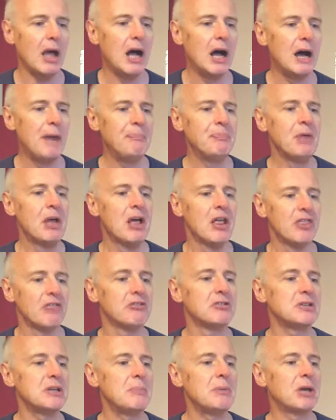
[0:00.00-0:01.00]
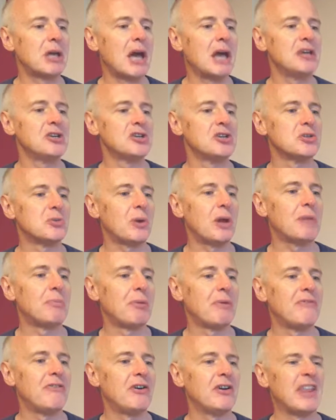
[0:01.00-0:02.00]
Um, there are some occasions when I
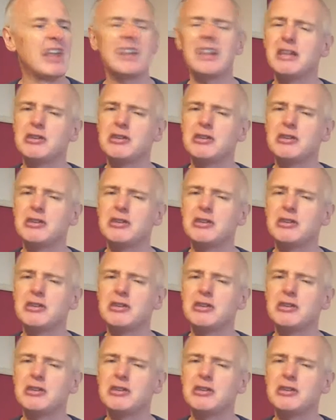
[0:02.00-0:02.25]
prefer that.